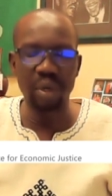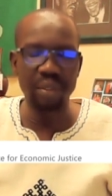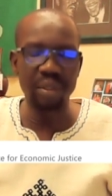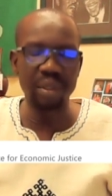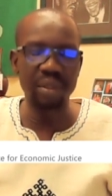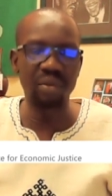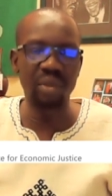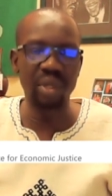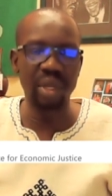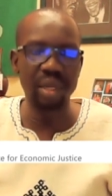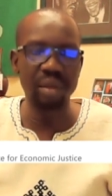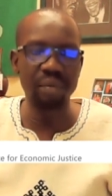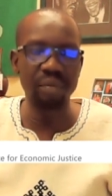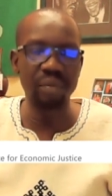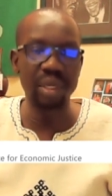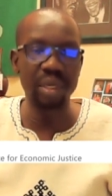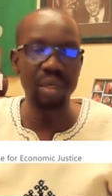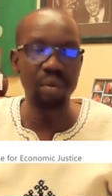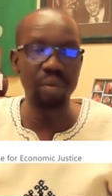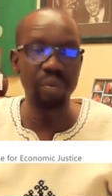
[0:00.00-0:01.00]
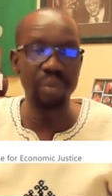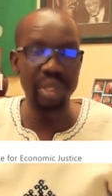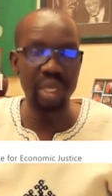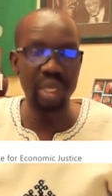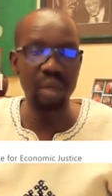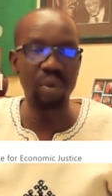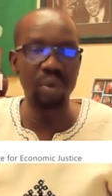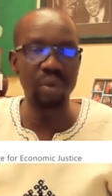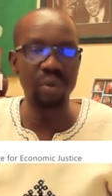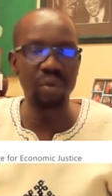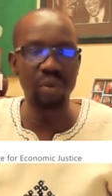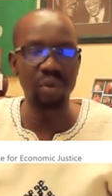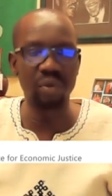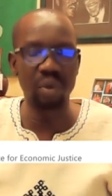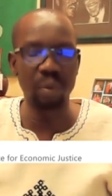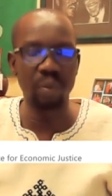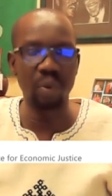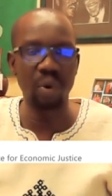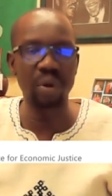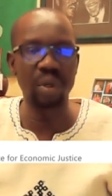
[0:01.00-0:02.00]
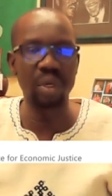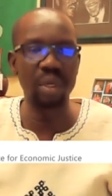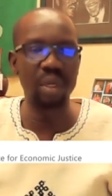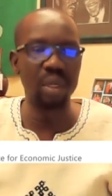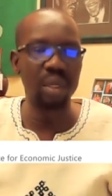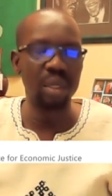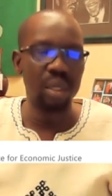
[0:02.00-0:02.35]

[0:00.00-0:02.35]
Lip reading: at this time and be able to support